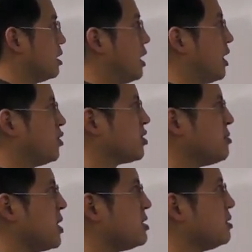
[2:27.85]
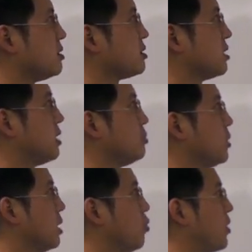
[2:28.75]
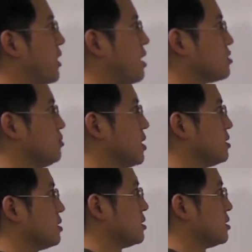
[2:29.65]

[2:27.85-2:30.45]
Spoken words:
Hundreds of bases, 1,000 bases